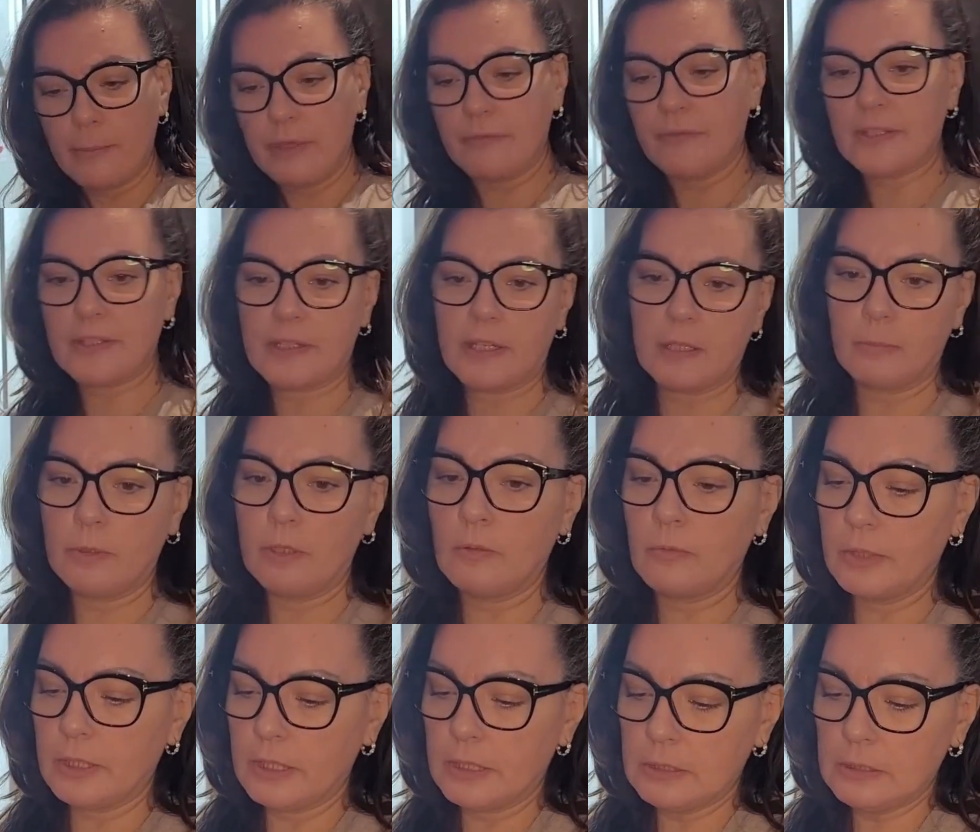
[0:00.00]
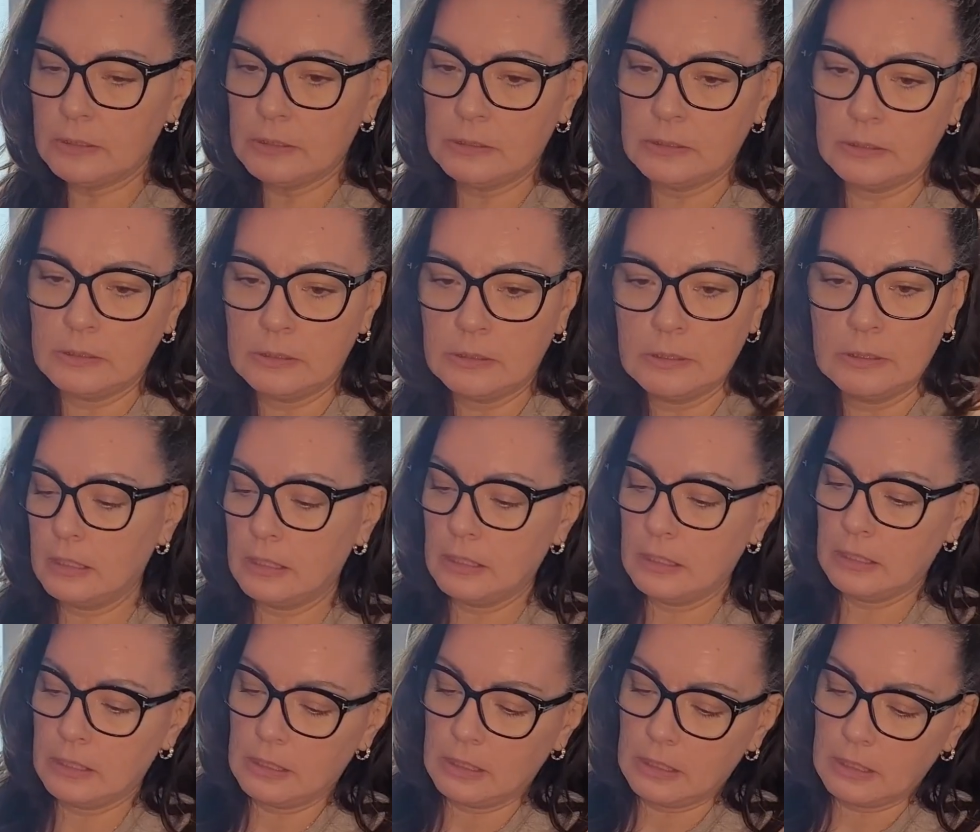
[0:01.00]
beefsteak begonia.
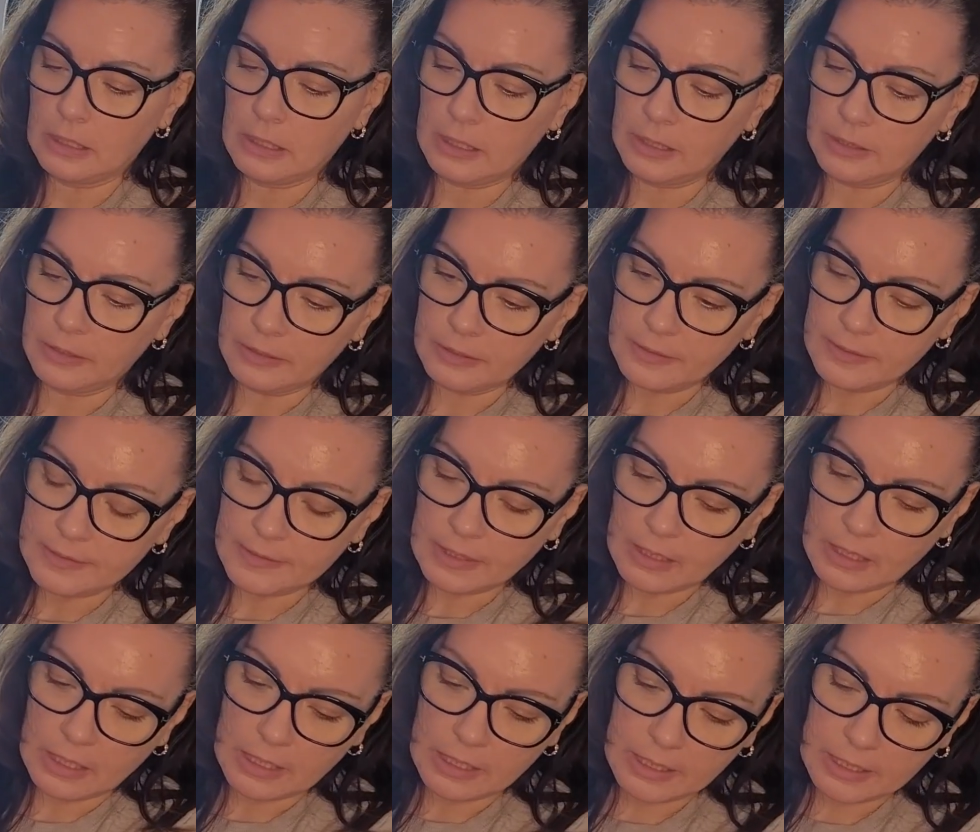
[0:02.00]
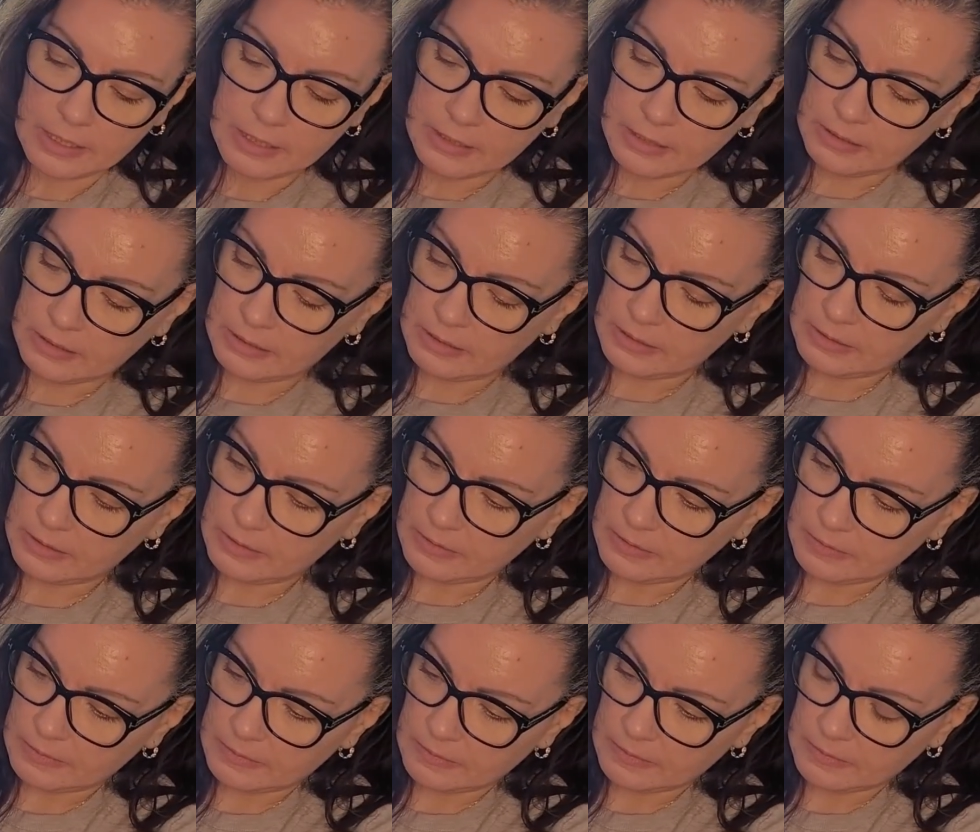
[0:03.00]
And this guy
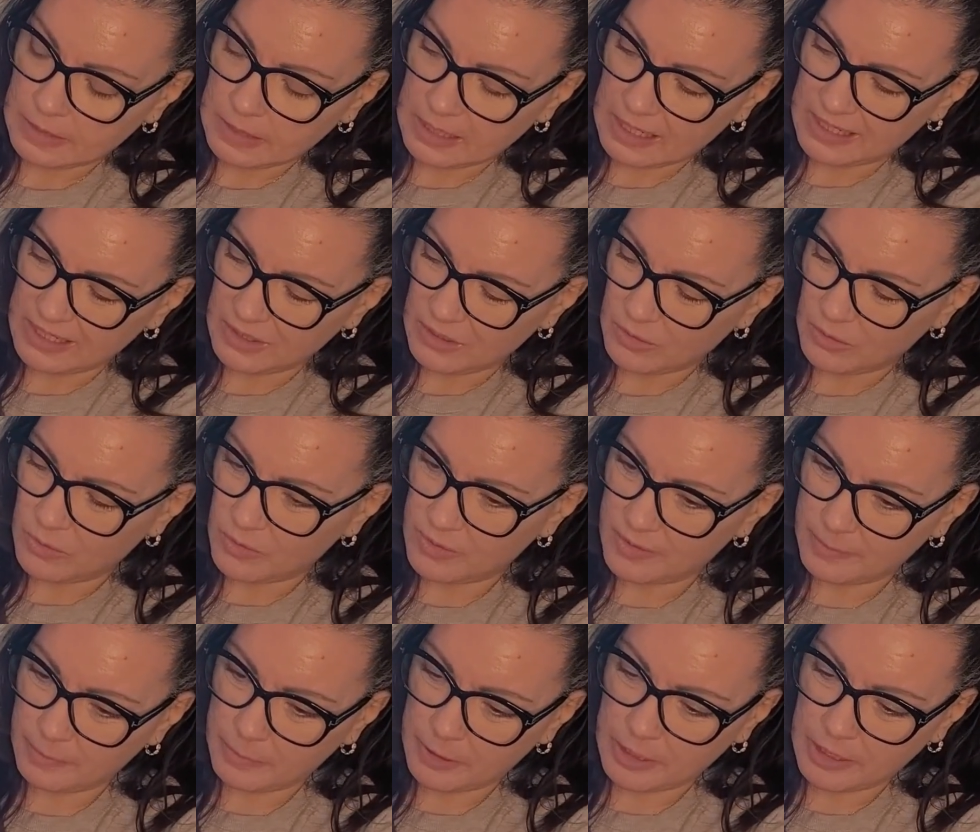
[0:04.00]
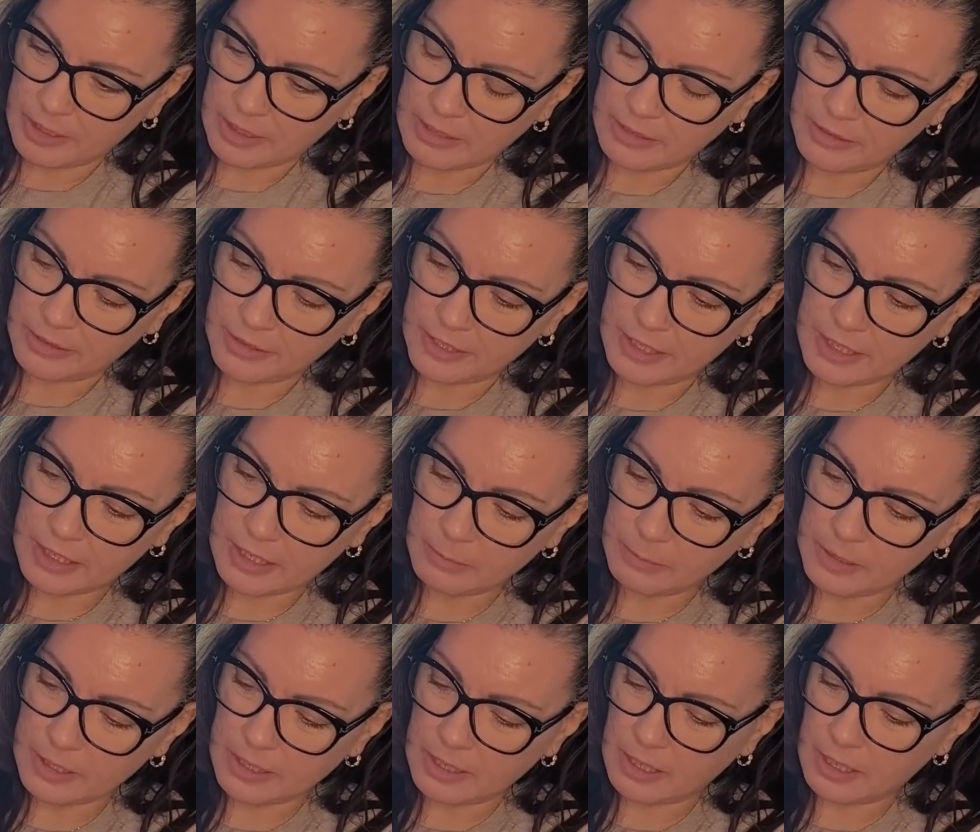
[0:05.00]
is kind of crispy, I think
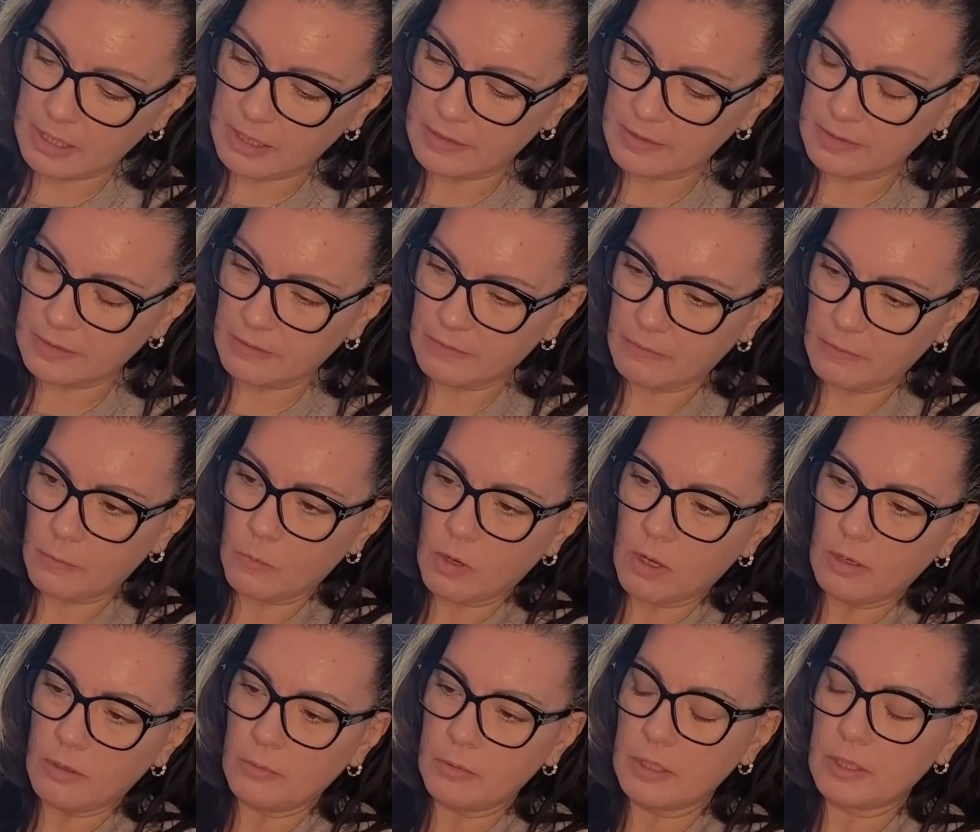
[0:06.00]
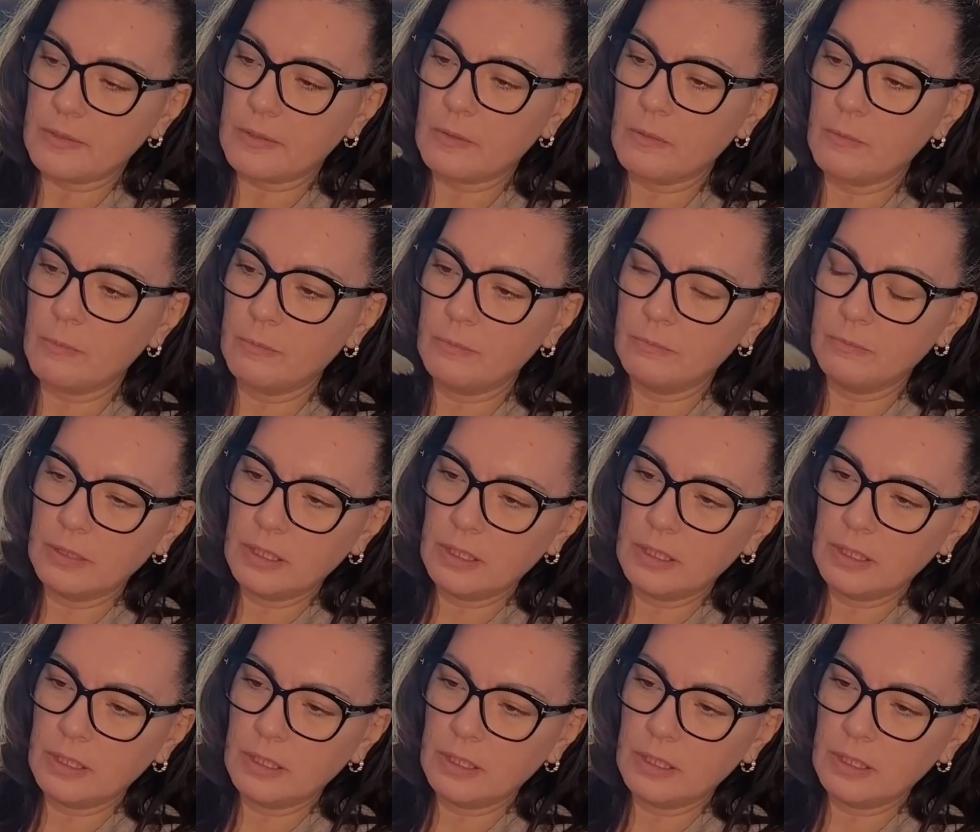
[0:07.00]
because of the watering. So